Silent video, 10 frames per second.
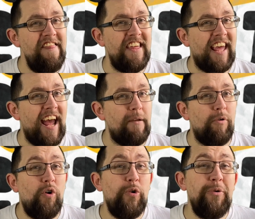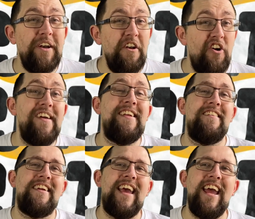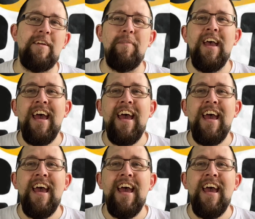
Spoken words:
the game or who are not in the game.